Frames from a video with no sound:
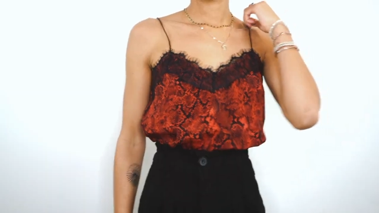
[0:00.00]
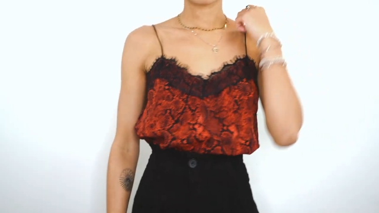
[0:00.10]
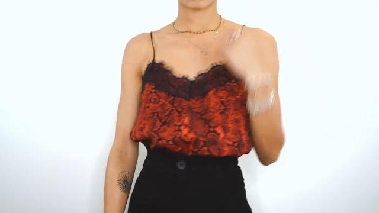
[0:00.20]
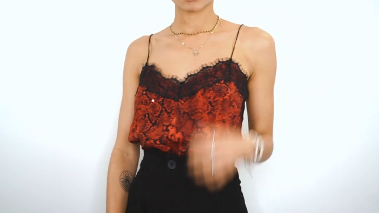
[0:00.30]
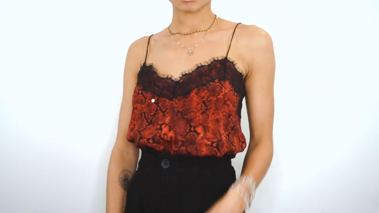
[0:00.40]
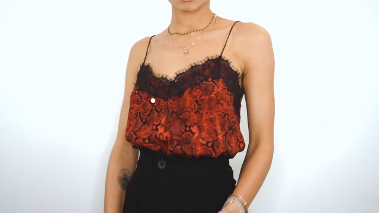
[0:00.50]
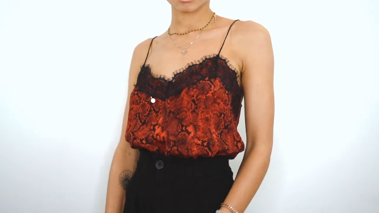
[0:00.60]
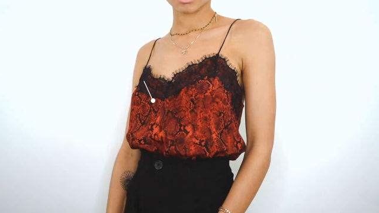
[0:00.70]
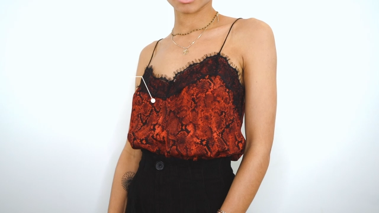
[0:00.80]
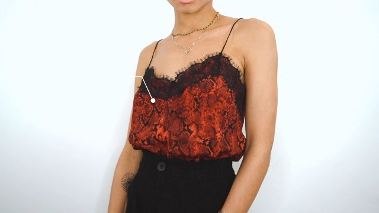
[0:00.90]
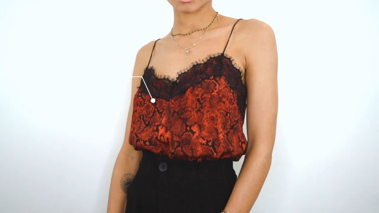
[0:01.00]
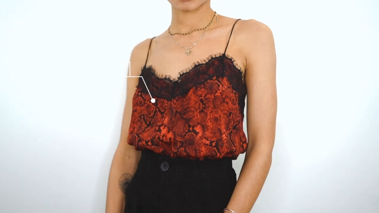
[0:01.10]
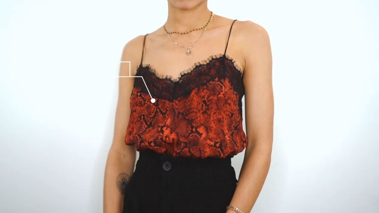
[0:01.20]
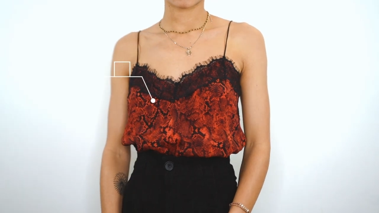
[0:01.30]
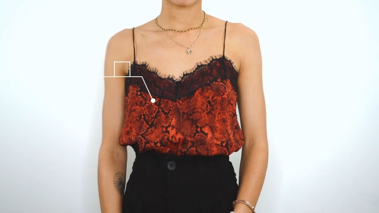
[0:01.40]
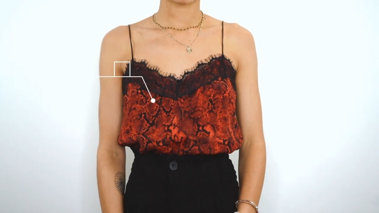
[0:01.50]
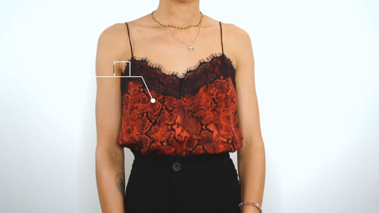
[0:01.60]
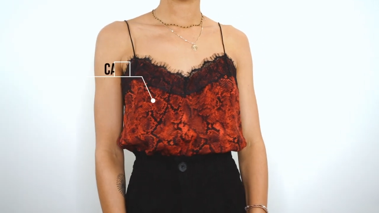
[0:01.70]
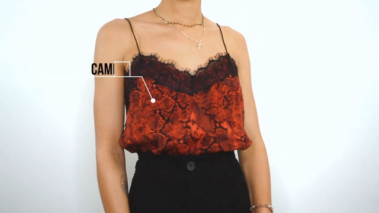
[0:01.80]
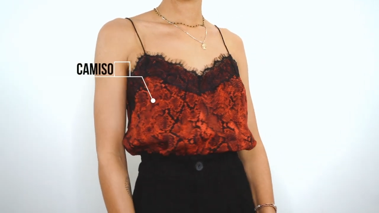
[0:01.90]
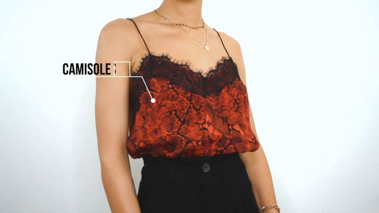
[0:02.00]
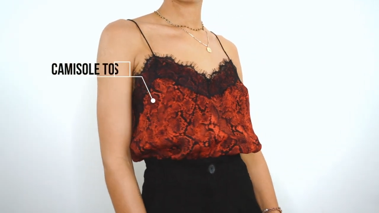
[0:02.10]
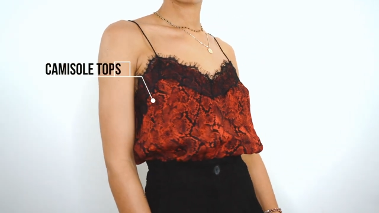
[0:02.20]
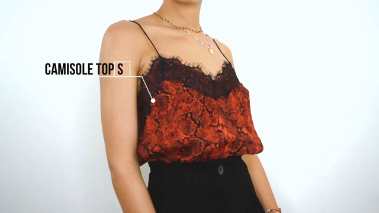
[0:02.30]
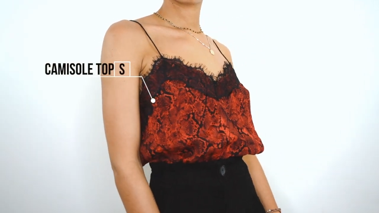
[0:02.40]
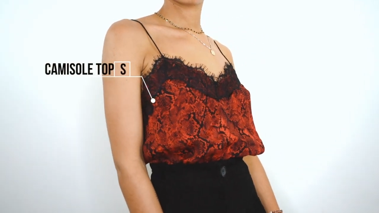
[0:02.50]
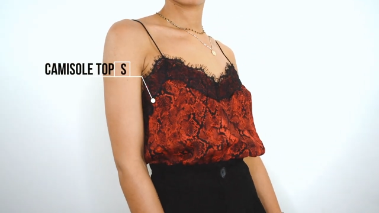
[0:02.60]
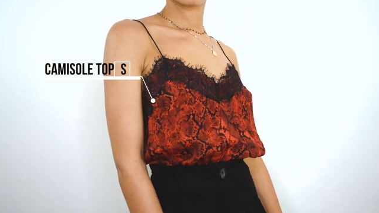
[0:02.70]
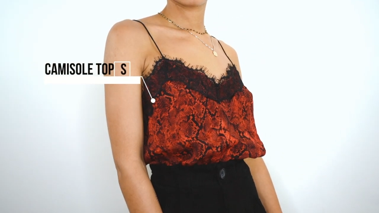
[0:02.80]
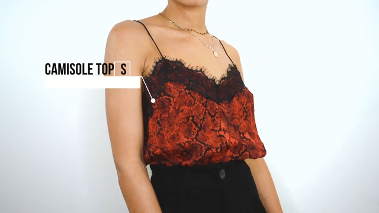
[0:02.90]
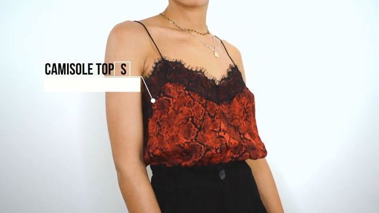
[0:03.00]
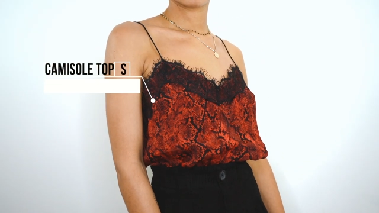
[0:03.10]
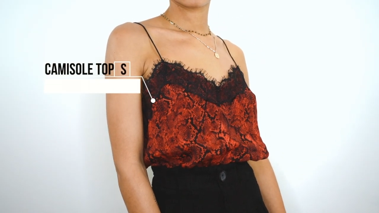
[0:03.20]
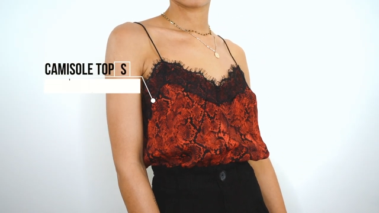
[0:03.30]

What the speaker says: No face is visible, so there are no lips to read.